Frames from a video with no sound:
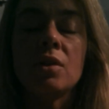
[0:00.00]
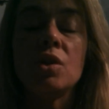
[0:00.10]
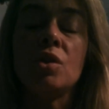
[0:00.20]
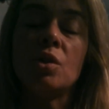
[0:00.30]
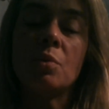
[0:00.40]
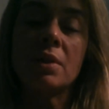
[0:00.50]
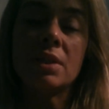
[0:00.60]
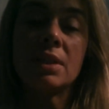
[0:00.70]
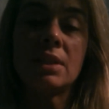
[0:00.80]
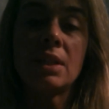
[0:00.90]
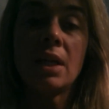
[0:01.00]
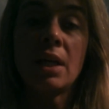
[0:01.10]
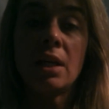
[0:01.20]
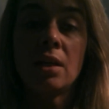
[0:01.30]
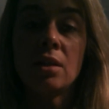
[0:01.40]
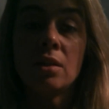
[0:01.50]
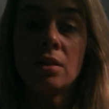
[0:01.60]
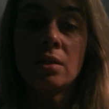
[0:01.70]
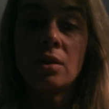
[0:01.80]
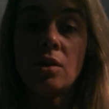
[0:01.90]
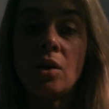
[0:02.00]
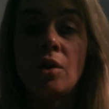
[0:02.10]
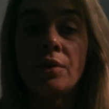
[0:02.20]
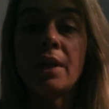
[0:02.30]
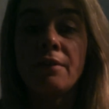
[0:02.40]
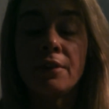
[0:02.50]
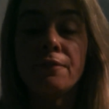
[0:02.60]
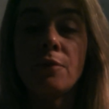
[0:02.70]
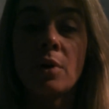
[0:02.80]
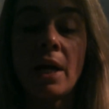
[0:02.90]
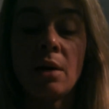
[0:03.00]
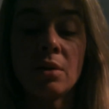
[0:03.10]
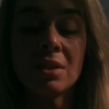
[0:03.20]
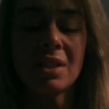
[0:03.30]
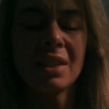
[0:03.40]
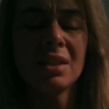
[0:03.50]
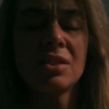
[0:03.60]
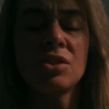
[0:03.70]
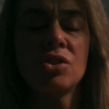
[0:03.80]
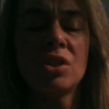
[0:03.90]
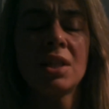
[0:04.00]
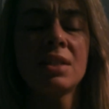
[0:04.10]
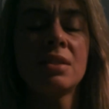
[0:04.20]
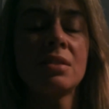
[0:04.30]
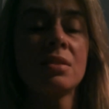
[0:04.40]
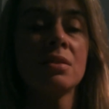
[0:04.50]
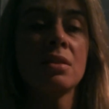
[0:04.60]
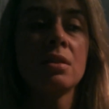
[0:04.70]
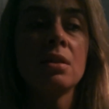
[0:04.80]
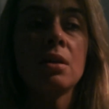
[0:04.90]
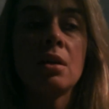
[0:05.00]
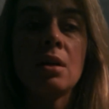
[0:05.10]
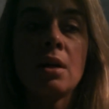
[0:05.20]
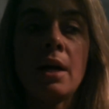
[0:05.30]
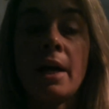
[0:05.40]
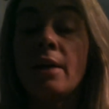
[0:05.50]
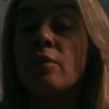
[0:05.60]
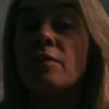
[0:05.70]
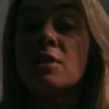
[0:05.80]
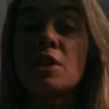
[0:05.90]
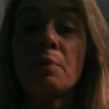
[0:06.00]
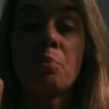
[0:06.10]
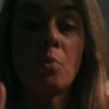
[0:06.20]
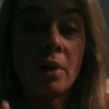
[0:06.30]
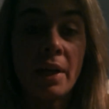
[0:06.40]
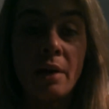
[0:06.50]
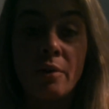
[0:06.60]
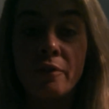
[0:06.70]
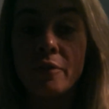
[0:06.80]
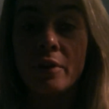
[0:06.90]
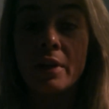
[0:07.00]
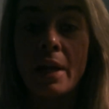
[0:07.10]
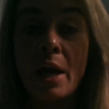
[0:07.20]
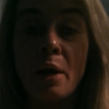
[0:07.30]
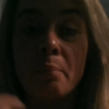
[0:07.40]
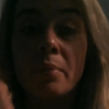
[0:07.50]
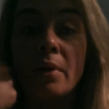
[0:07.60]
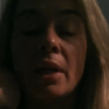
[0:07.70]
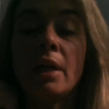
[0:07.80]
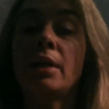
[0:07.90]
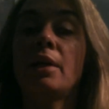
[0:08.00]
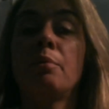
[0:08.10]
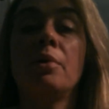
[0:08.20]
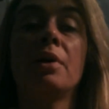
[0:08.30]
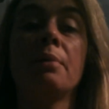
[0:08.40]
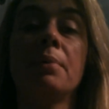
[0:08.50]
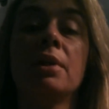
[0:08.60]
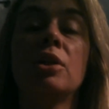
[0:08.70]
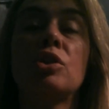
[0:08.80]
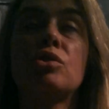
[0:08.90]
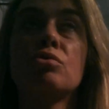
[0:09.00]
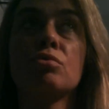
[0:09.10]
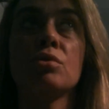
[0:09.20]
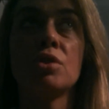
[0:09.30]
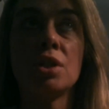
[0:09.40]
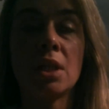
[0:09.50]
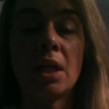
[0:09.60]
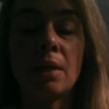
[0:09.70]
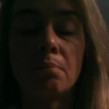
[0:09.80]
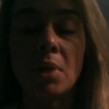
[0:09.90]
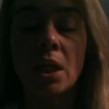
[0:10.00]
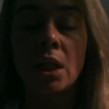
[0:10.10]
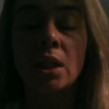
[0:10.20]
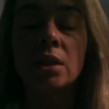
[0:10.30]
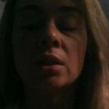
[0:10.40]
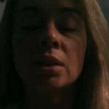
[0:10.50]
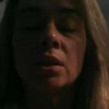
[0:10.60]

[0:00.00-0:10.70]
You do want to stay on every 4 hours like it suggests. I overslept 1 hour for a nap, and I woke up in an excruciating pain.